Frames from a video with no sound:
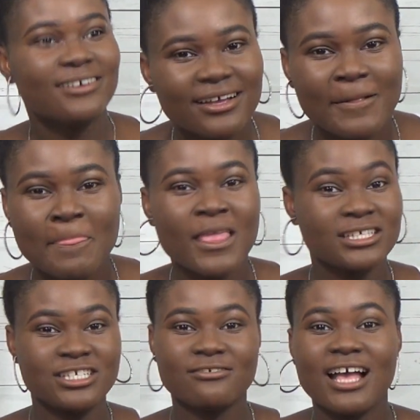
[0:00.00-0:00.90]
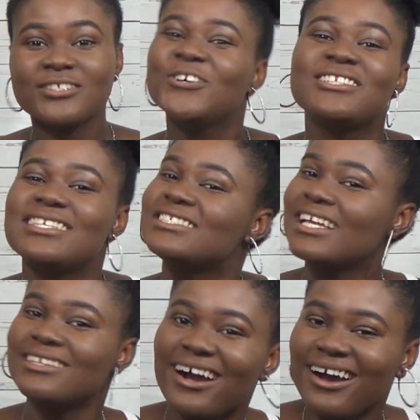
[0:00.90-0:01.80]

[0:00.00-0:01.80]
She rub do to she know.